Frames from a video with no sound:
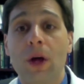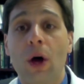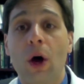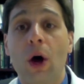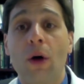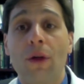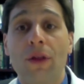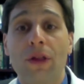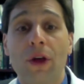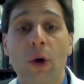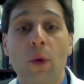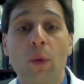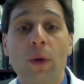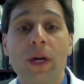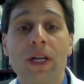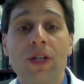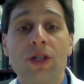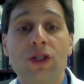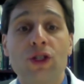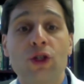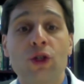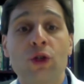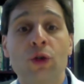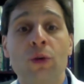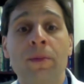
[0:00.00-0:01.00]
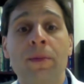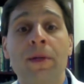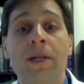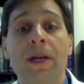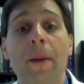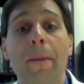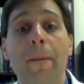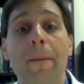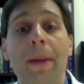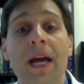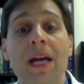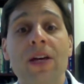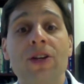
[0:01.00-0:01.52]
Although we assumed
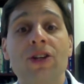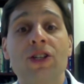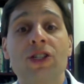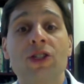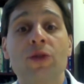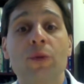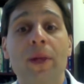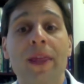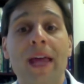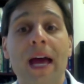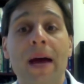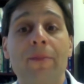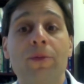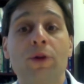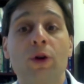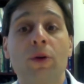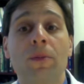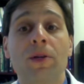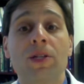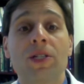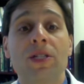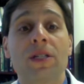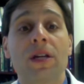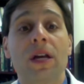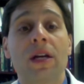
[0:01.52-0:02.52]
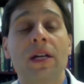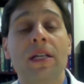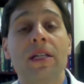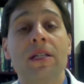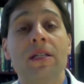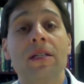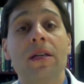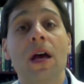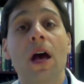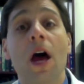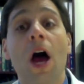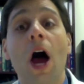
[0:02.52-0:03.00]
patients with abnormal studies